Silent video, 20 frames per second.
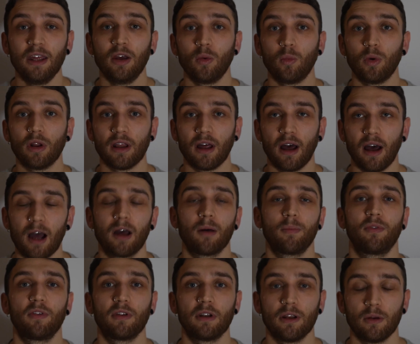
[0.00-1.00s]
will
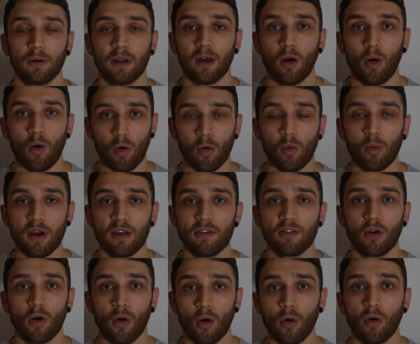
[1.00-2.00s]
absolutely always
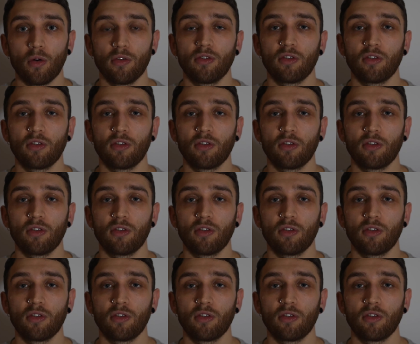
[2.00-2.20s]
cause